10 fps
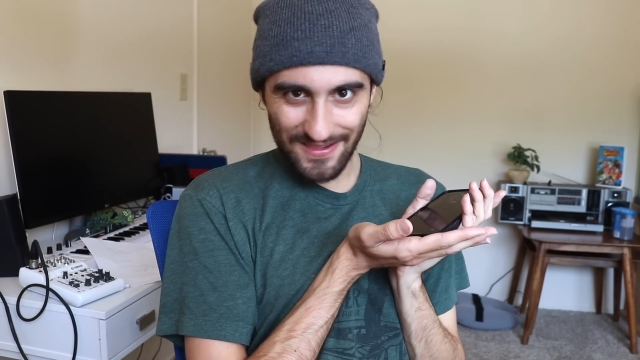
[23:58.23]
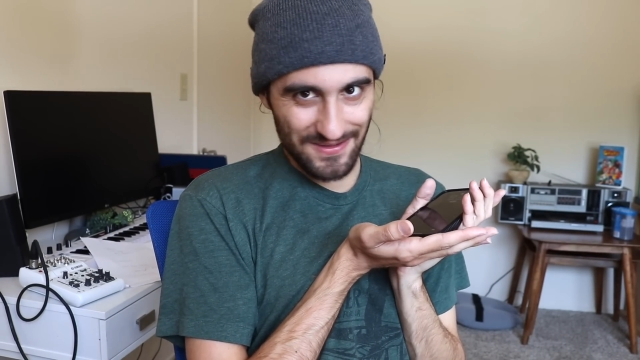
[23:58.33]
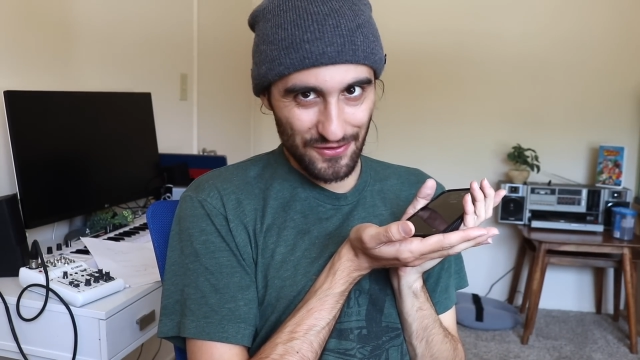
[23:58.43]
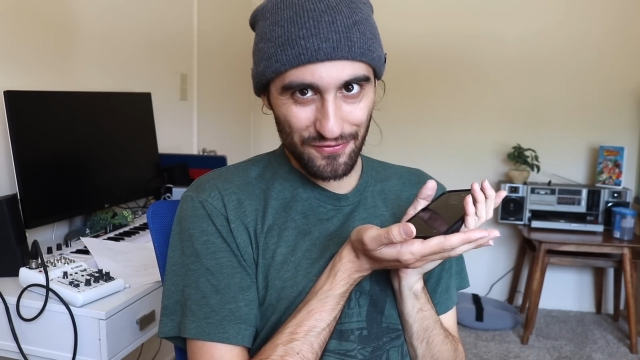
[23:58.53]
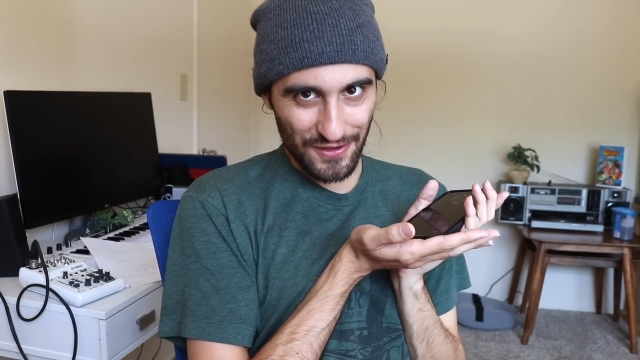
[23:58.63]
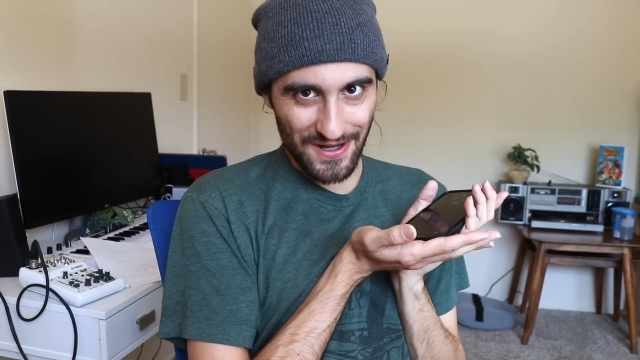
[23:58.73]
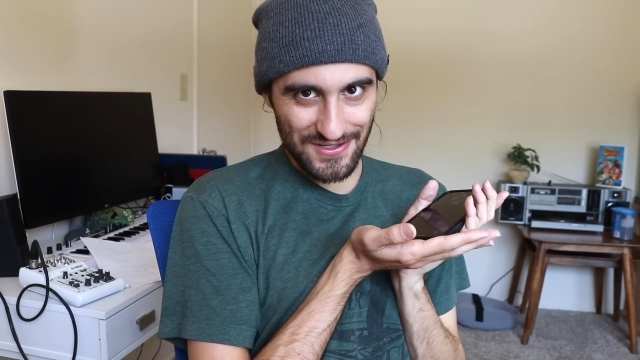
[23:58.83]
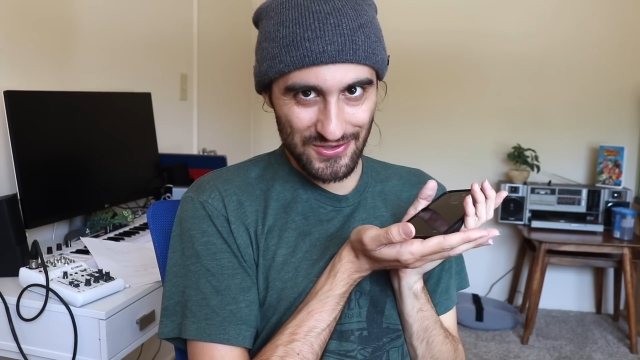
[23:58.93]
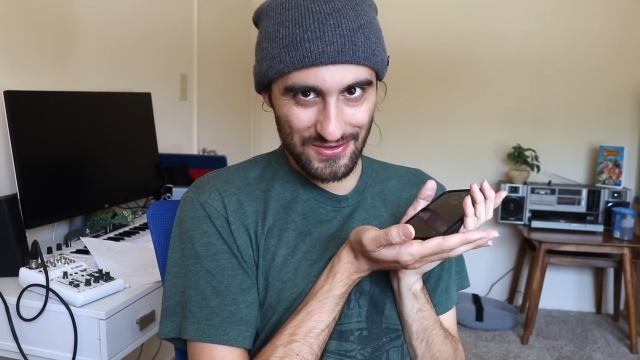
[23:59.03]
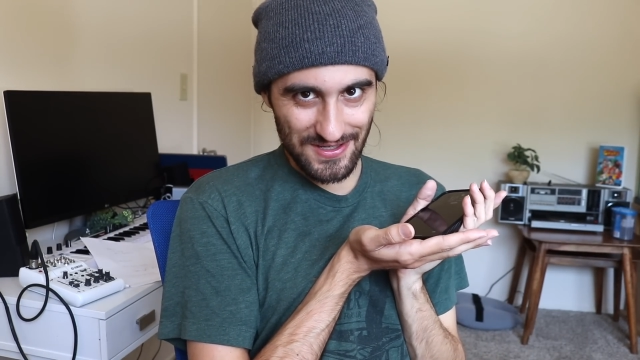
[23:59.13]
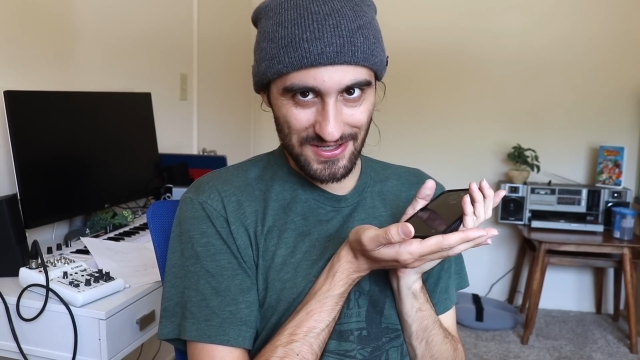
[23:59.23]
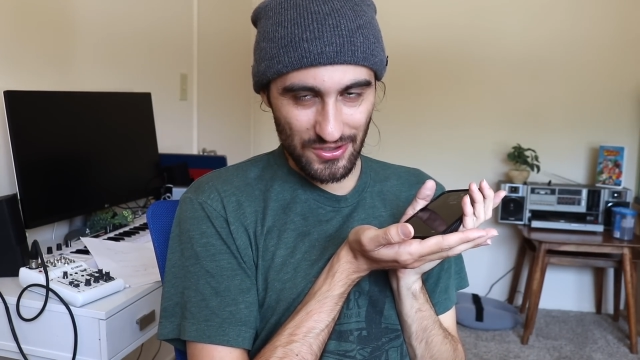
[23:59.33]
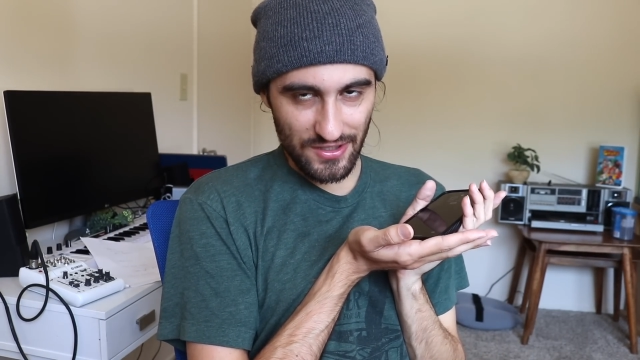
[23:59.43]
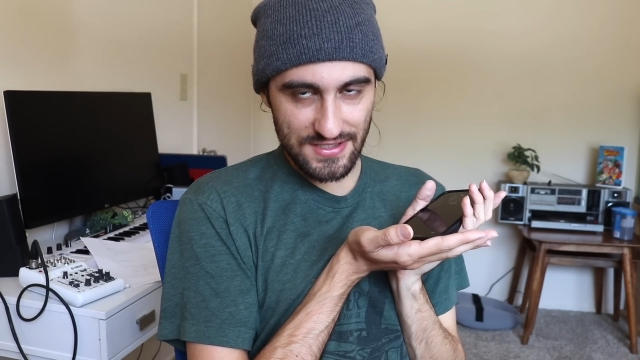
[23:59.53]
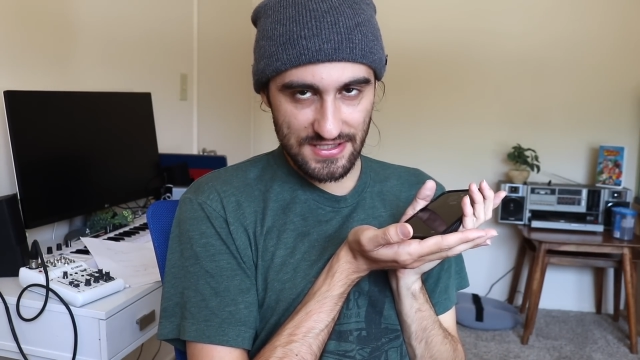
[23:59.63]
You forgot too, didn't
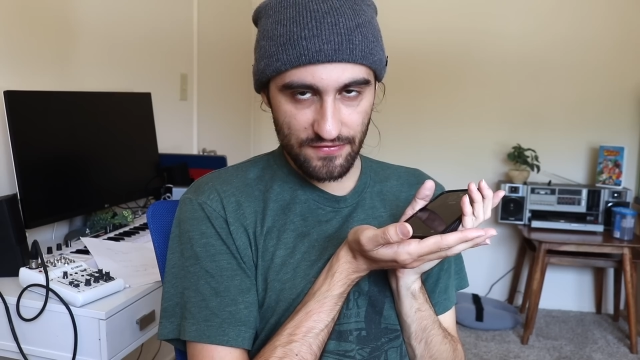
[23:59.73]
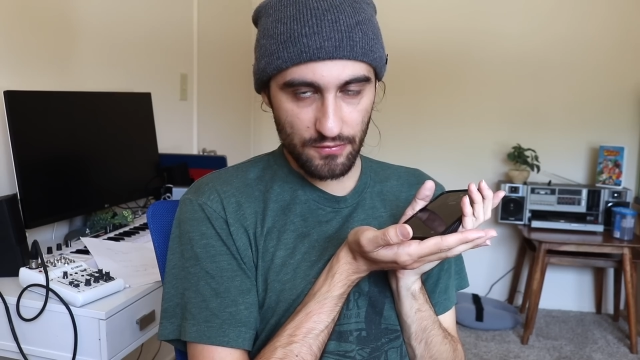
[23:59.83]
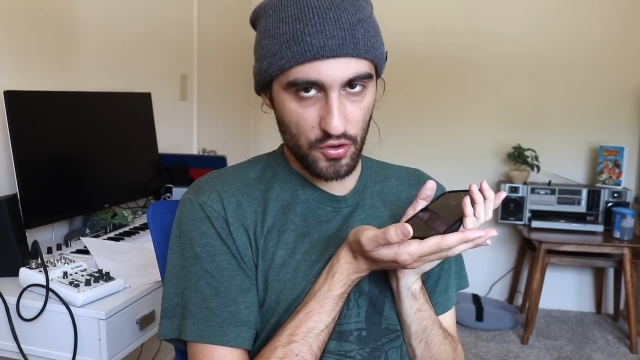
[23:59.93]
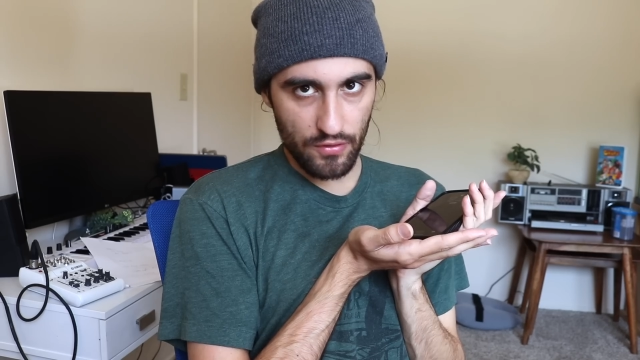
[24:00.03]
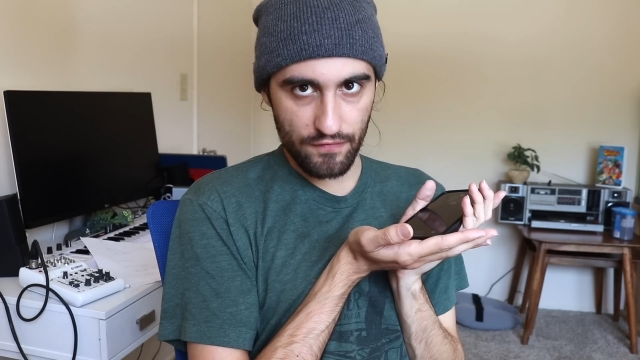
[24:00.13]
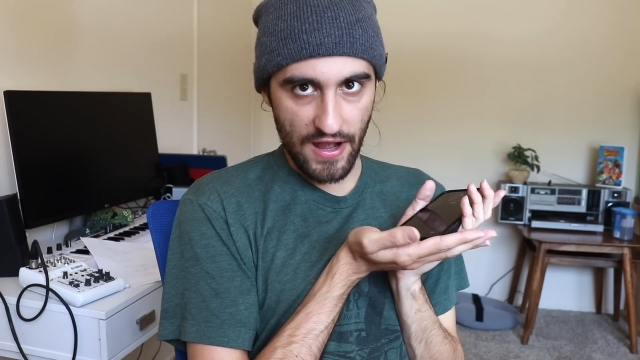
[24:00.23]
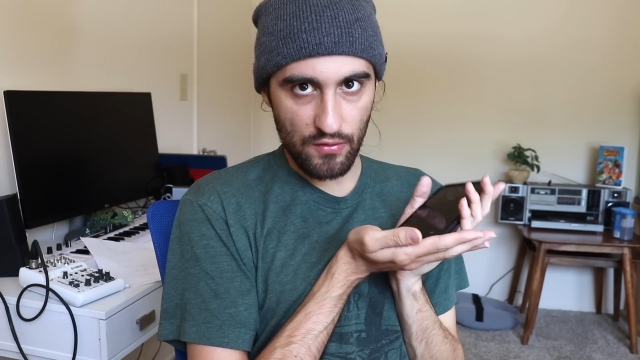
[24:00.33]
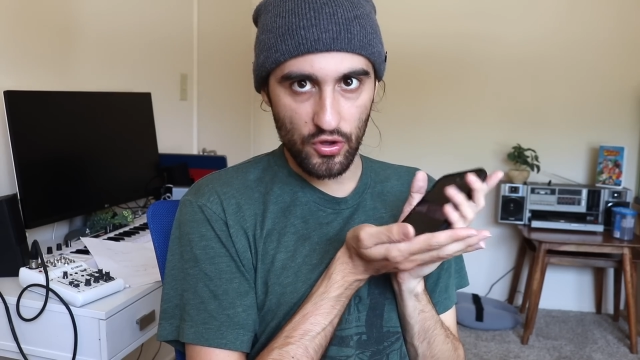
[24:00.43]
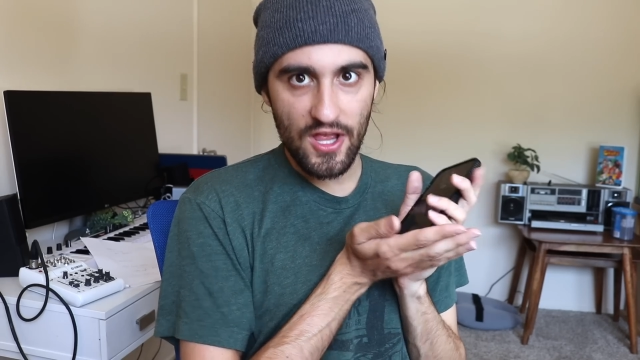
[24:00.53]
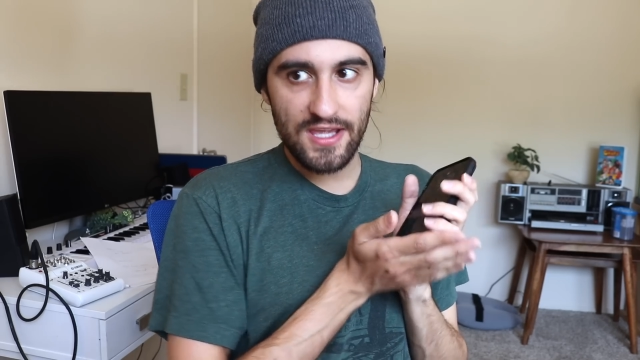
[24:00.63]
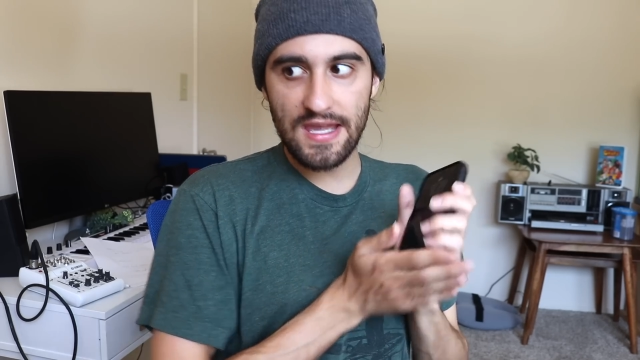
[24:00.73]
you? Let's see if I'm going viral.